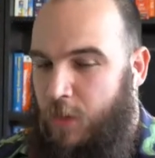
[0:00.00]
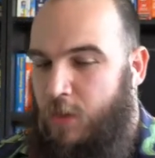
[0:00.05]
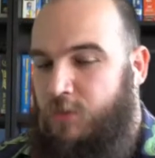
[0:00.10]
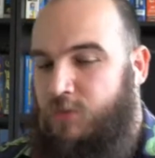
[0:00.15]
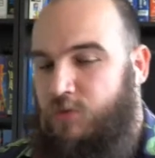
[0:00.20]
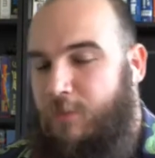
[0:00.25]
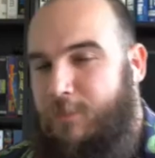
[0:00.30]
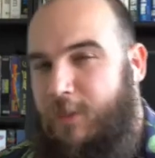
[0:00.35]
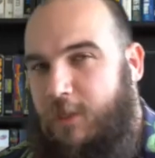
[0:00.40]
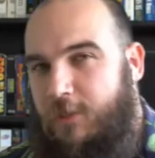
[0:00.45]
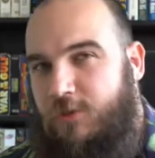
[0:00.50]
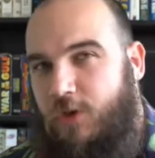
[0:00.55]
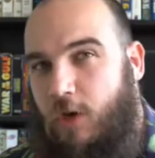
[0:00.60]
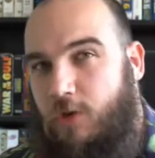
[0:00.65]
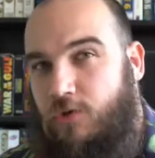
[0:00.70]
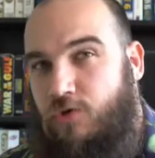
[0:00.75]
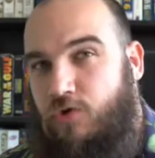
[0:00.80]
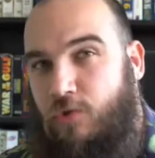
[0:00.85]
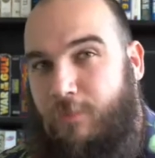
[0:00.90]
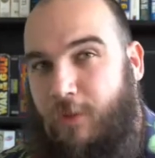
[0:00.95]
So I'm going to talk
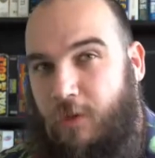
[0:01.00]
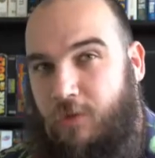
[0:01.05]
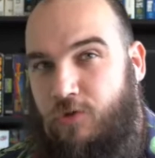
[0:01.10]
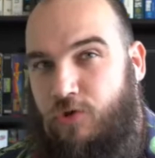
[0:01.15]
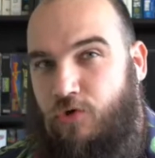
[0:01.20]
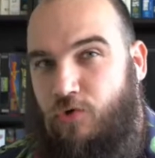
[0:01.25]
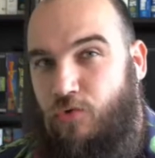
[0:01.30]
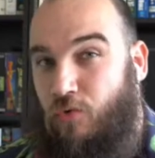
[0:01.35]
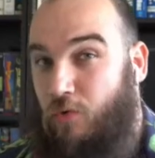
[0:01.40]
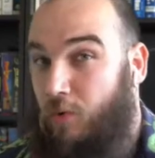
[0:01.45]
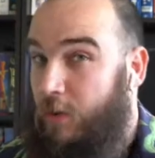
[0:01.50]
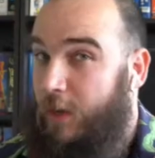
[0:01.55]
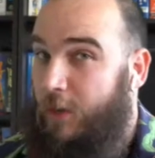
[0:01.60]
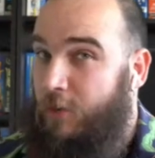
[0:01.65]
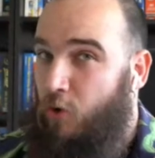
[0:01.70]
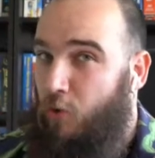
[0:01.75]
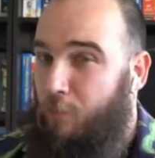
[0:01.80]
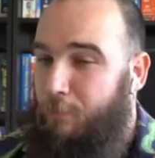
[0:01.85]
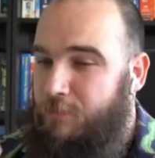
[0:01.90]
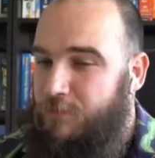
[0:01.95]
to you about a tool, an
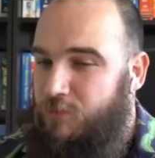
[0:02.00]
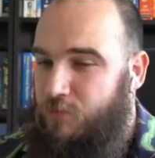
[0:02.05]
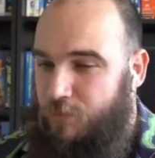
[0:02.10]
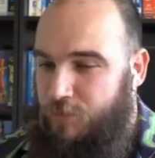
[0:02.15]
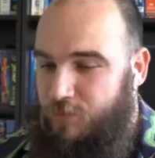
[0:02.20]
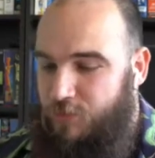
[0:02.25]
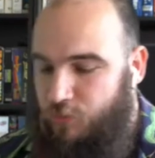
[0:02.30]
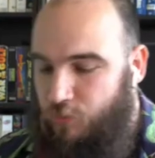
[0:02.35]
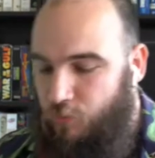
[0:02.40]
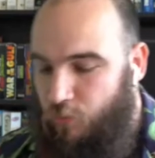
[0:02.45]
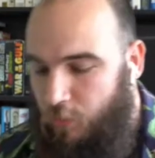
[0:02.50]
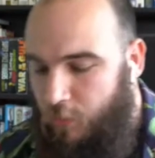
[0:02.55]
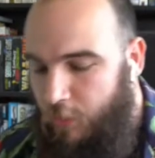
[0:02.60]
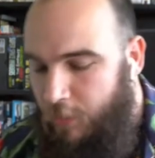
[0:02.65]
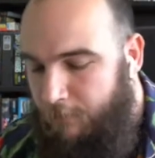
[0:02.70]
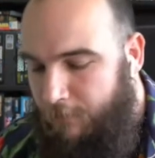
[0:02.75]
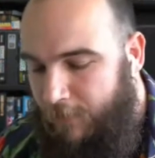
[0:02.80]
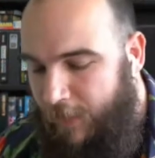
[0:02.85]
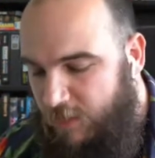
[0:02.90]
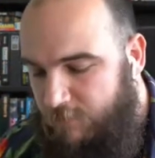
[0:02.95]
open source tool
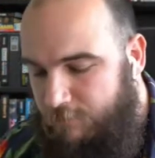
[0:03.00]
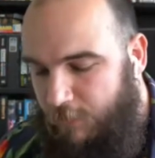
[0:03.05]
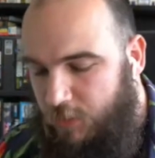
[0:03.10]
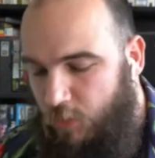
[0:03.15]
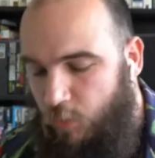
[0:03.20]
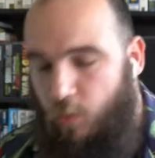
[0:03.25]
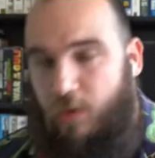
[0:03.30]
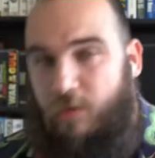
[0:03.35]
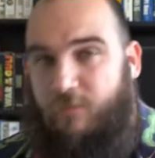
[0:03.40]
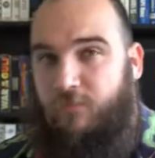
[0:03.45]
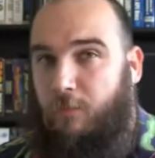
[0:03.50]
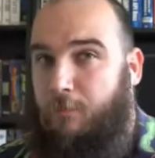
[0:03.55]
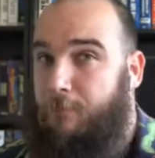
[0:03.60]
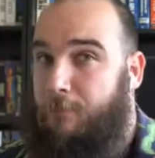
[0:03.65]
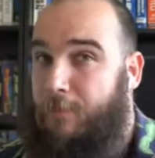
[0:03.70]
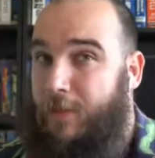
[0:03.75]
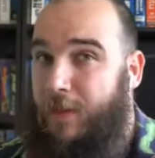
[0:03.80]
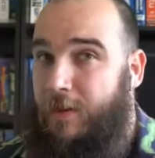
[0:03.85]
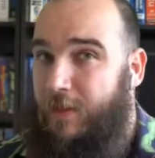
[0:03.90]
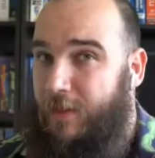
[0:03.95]
made by the wonderful
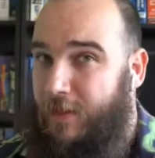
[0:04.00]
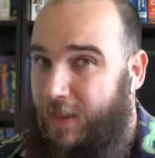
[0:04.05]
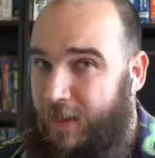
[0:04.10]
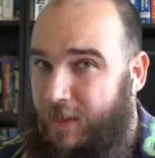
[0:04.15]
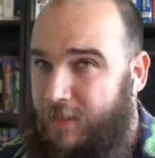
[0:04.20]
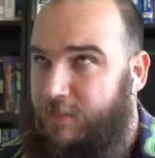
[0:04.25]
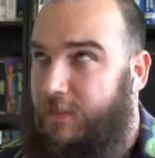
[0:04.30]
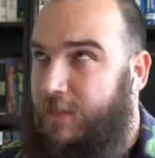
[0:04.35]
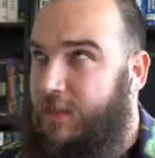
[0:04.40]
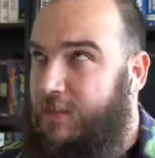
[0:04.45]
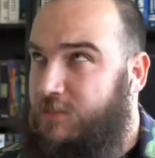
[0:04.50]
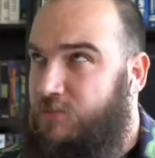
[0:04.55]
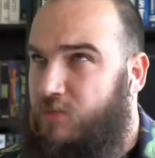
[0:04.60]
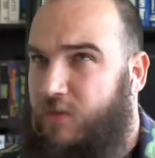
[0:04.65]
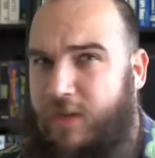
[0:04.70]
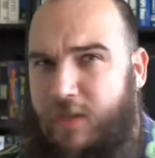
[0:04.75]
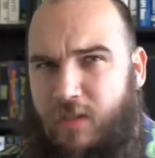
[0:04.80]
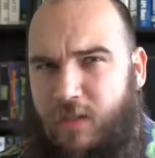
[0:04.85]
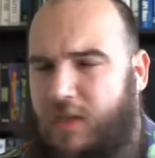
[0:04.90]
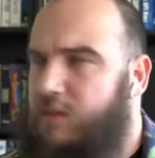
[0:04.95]
Ben
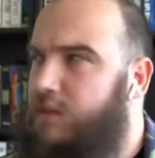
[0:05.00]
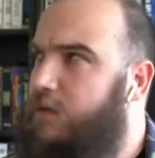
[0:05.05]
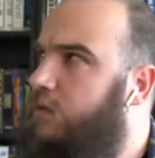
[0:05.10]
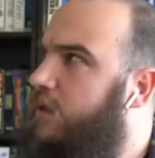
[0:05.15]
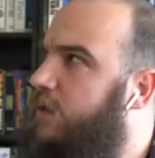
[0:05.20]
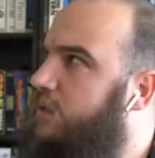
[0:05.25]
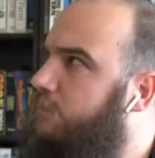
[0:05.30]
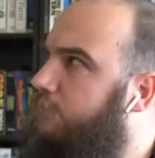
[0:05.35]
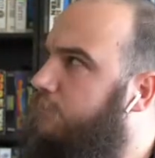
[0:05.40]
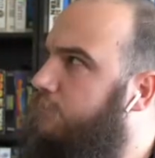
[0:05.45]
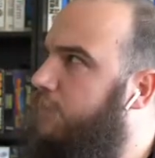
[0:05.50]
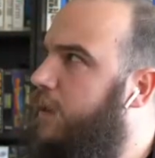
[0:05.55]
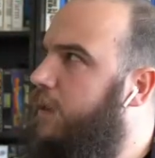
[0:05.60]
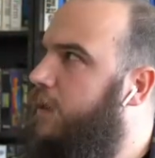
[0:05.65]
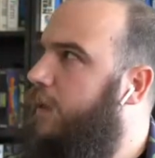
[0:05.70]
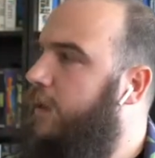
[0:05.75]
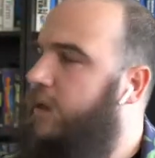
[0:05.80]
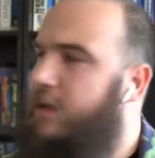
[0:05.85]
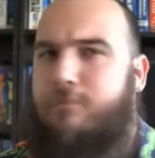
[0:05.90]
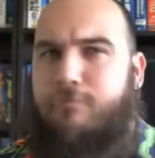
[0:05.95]
Israel. I think that's Ben
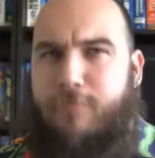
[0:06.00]
Elaid.